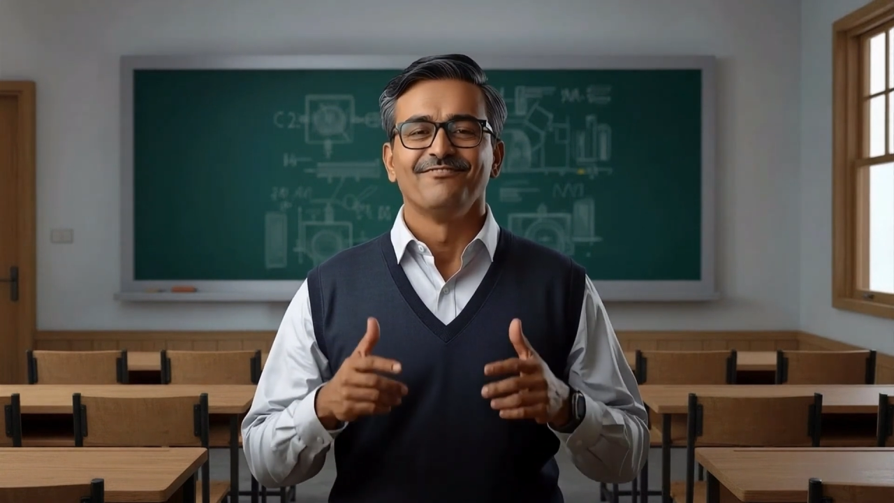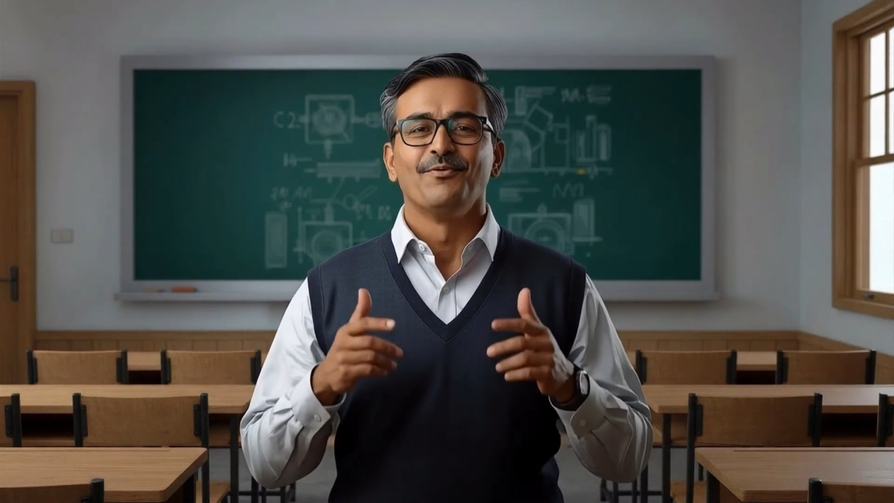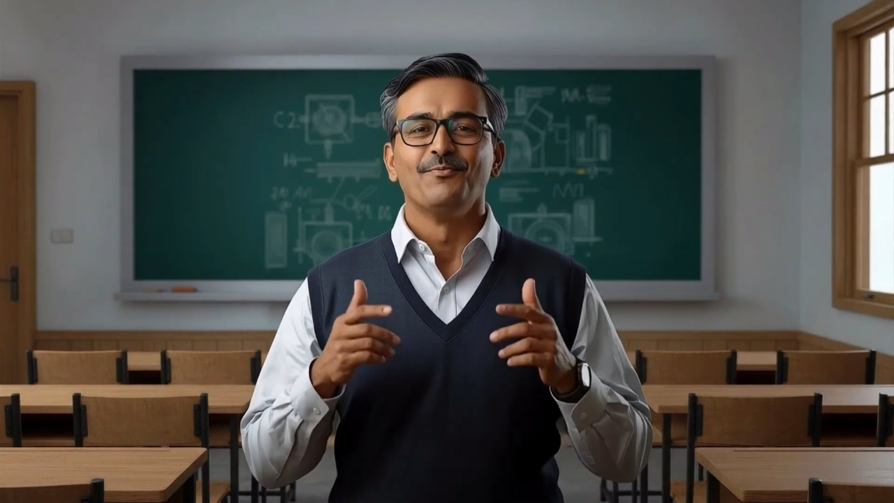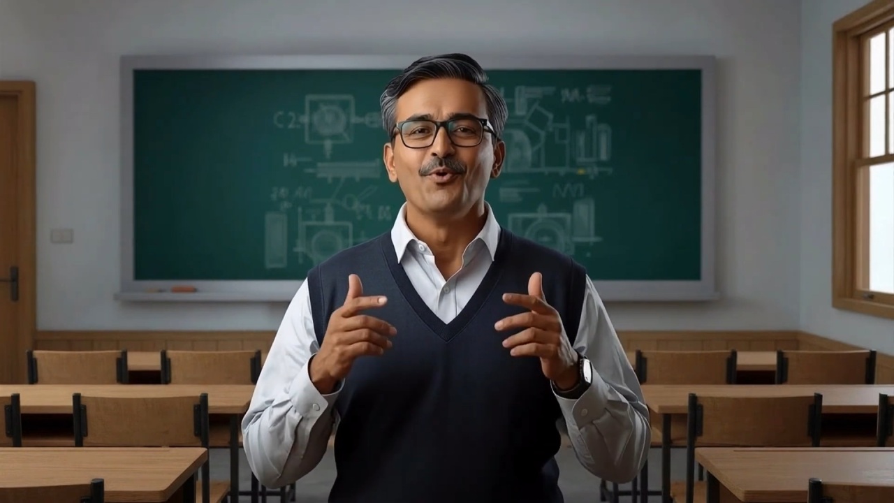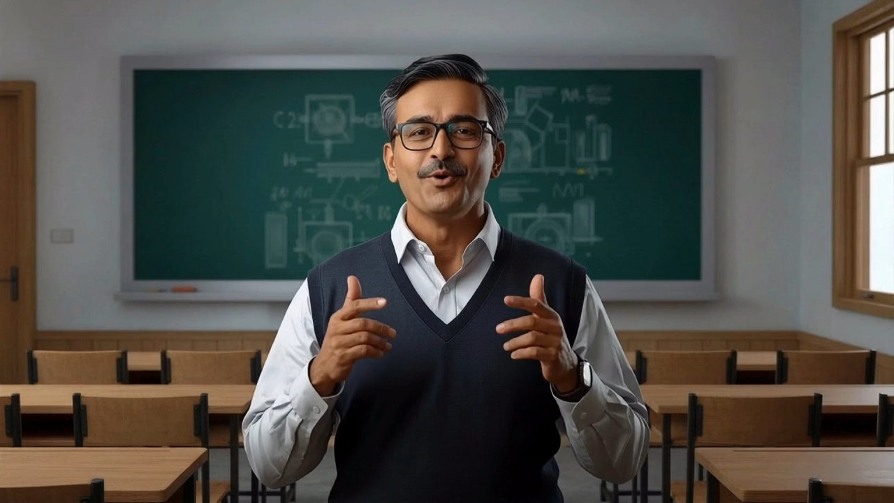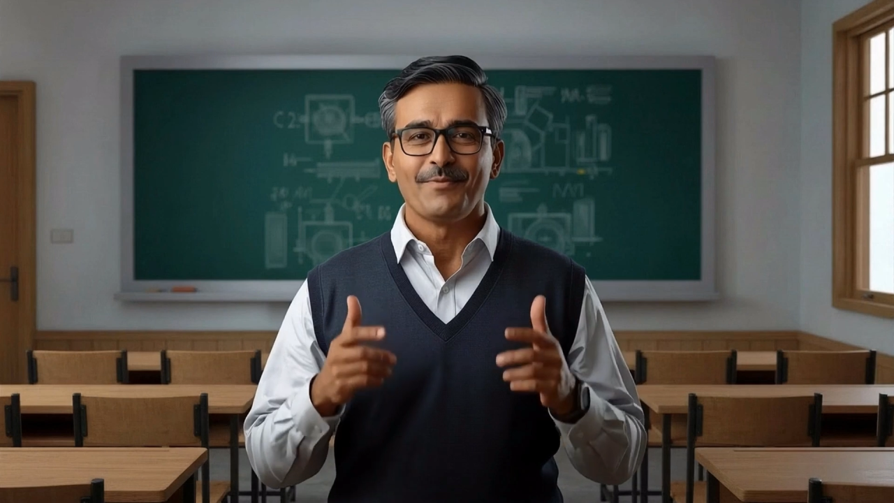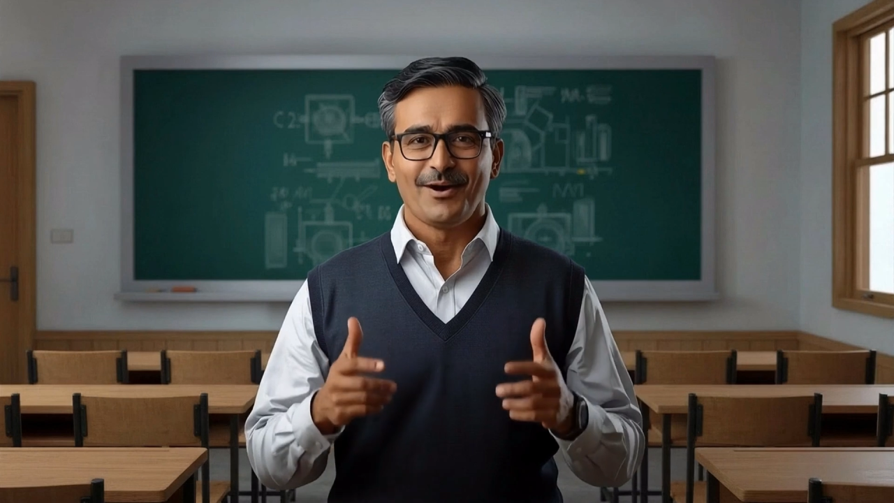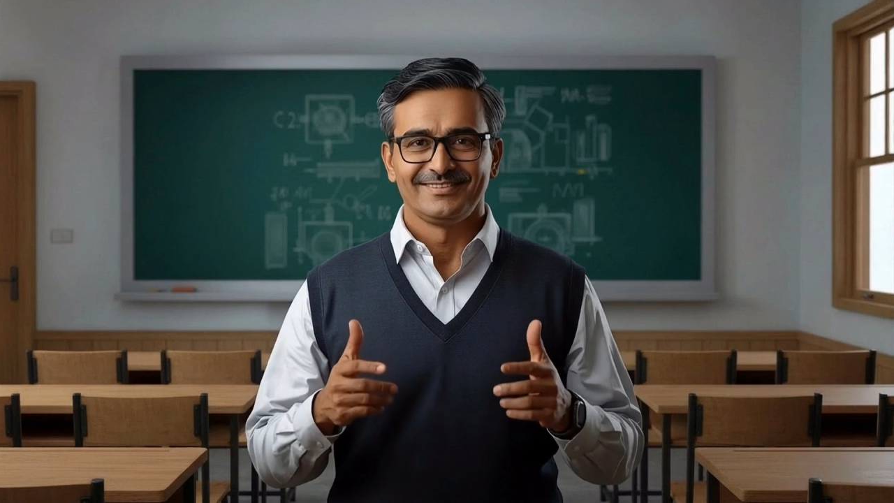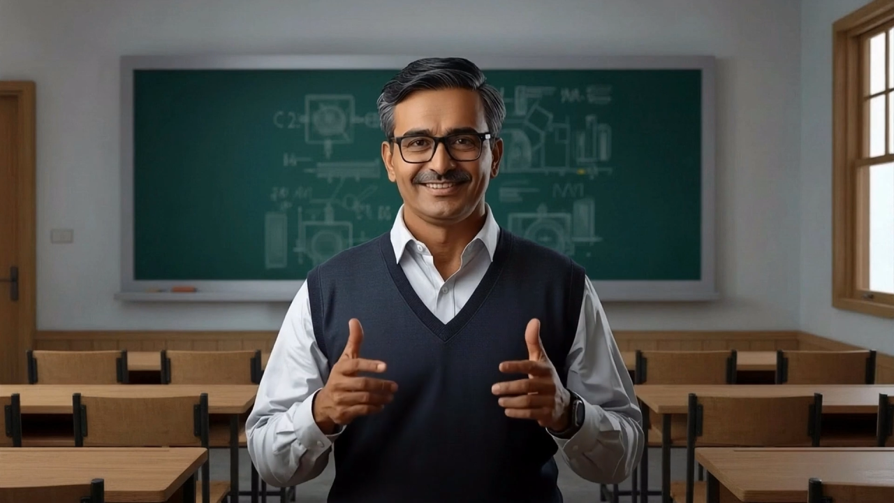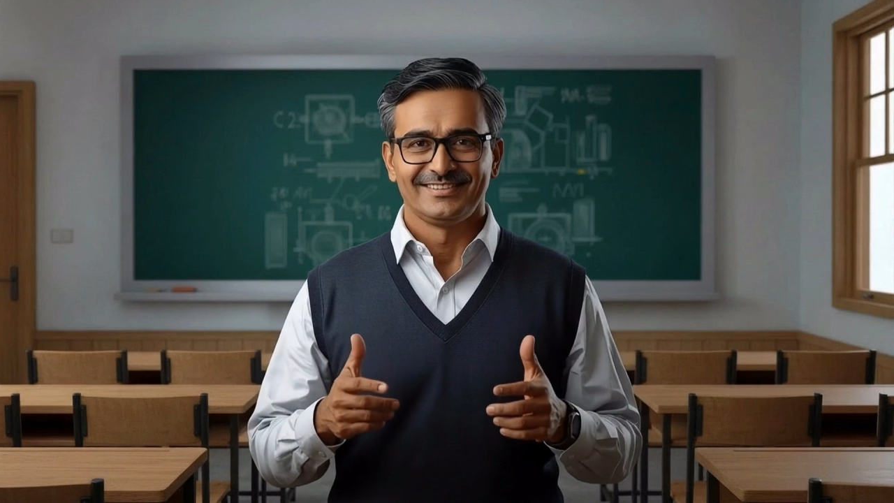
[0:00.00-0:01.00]
for more
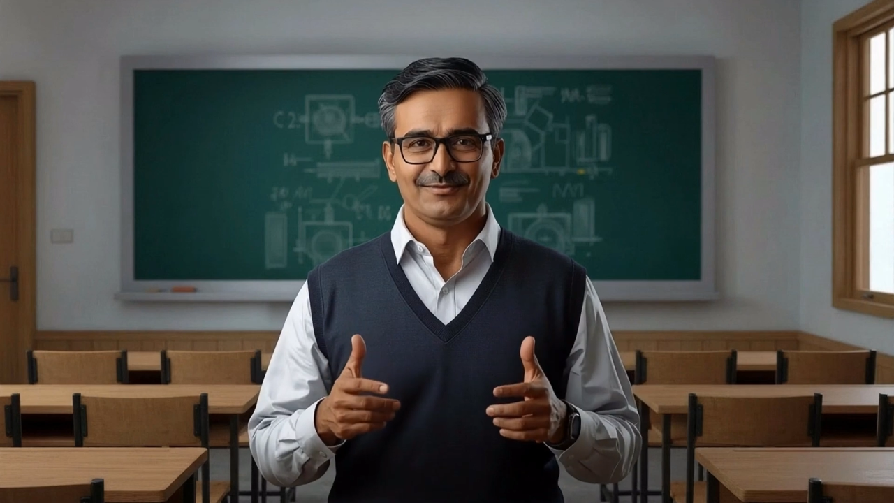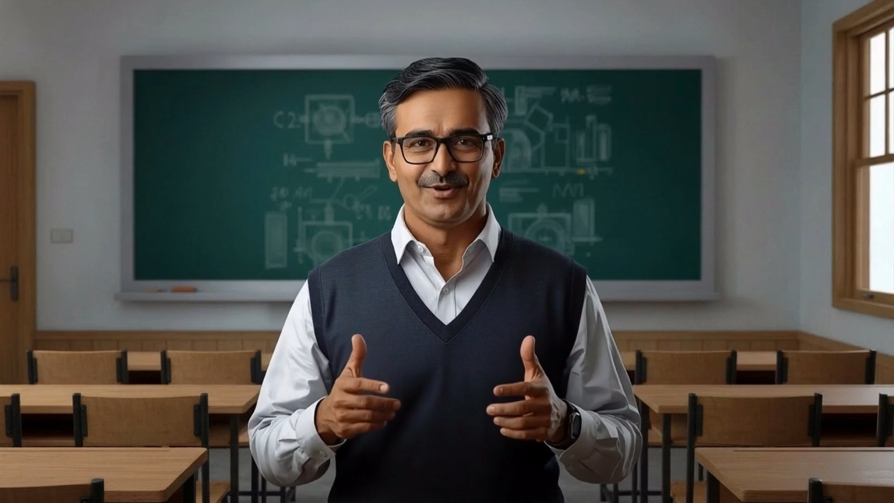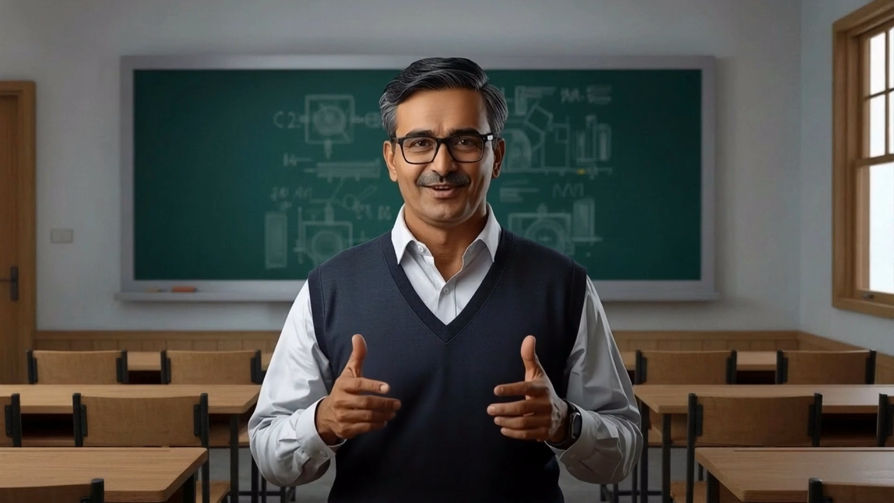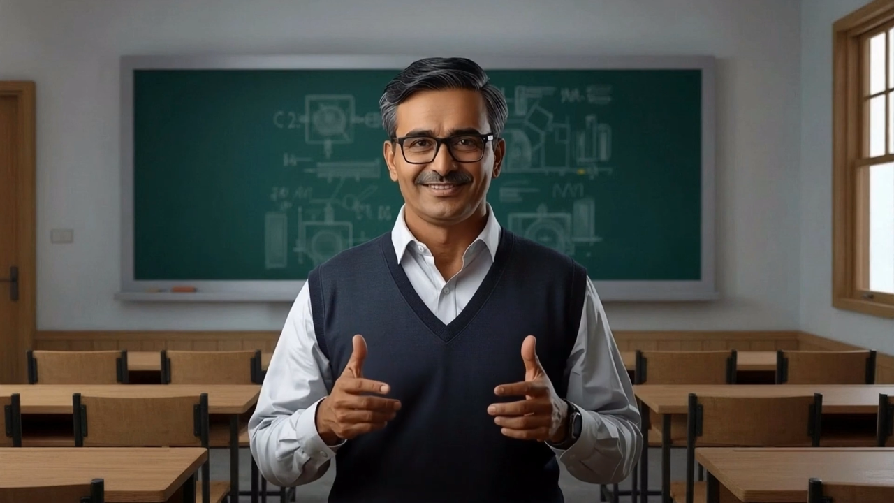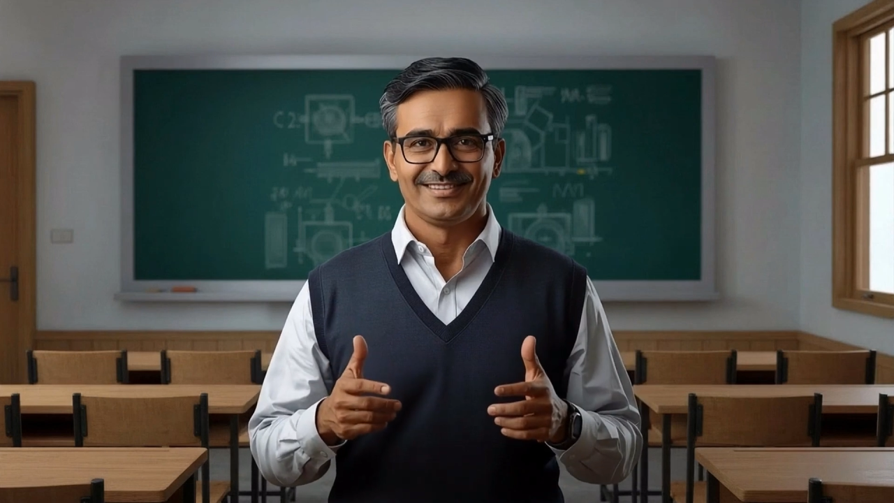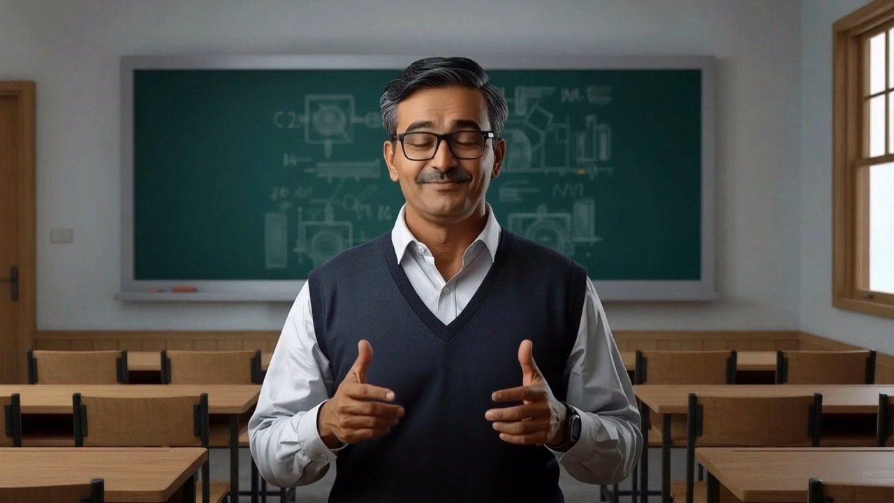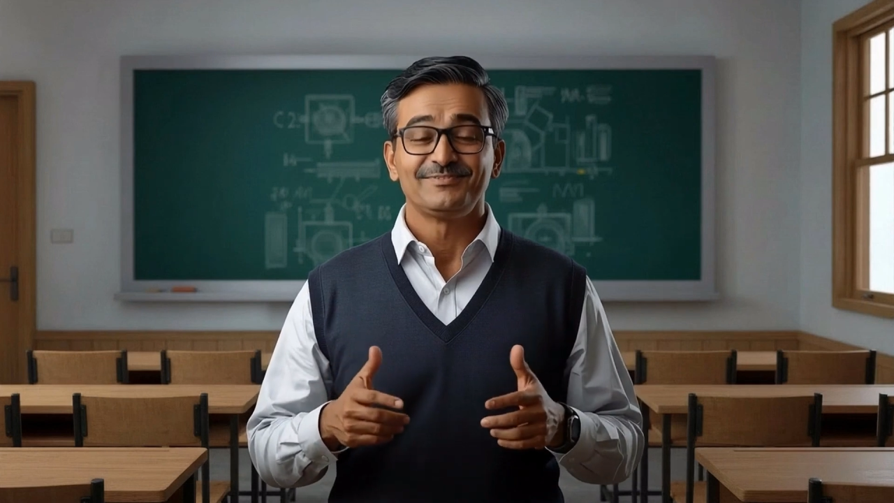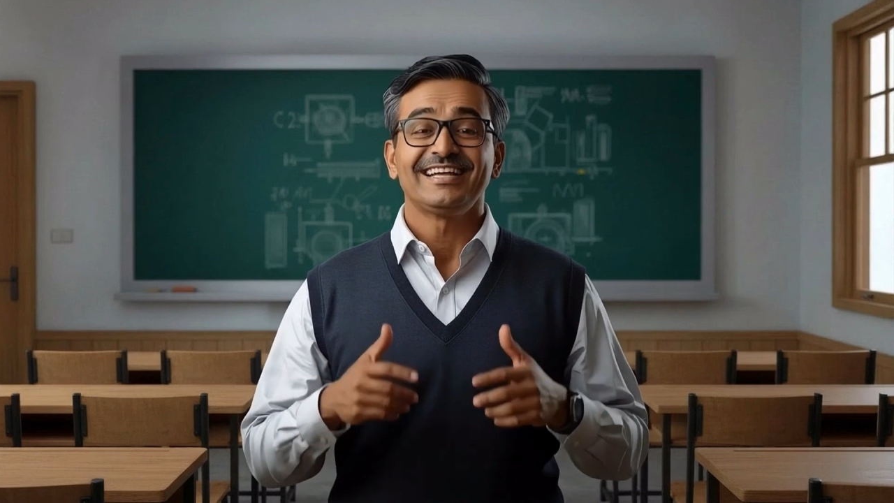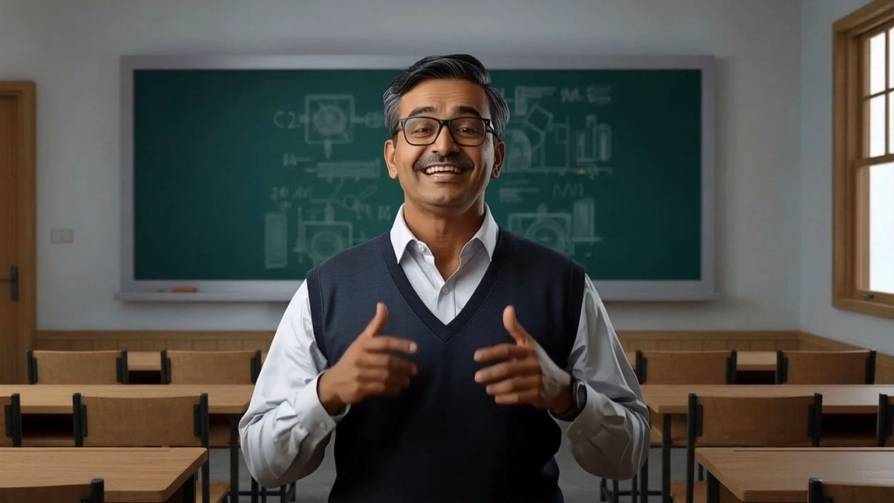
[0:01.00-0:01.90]
power system concepts